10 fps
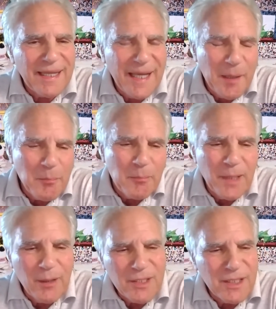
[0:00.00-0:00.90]
that
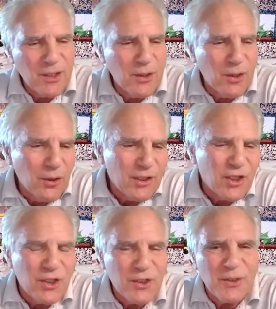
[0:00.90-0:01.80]
mousy girl
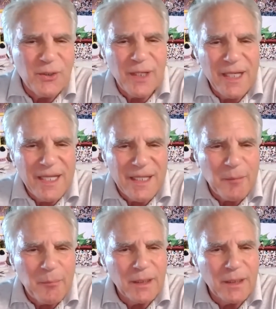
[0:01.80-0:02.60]
couldn't do anything.